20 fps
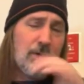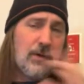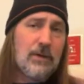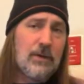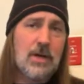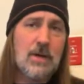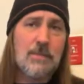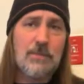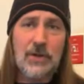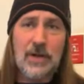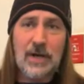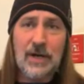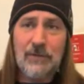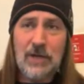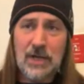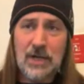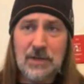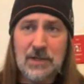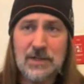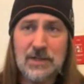a couple that I've
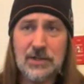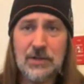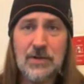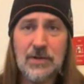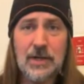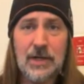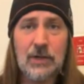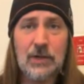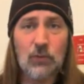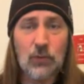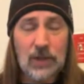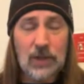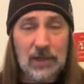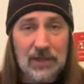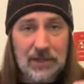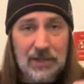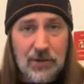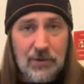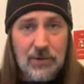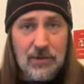had this year that you
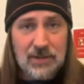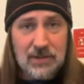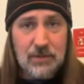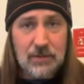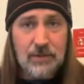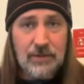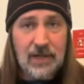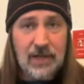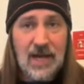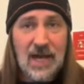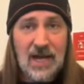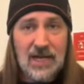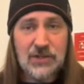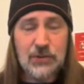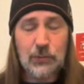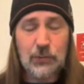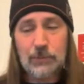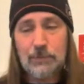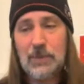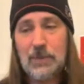really notice the
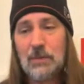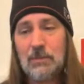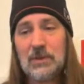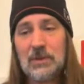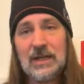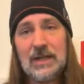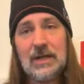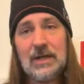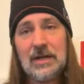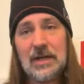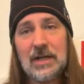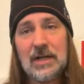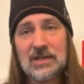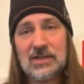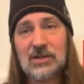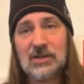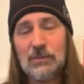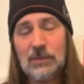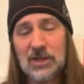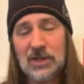actual pumpkin and not
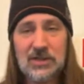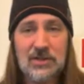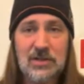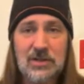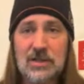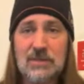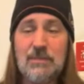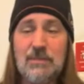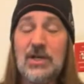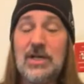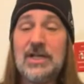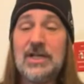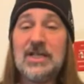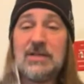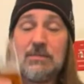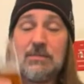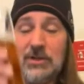so much the spice.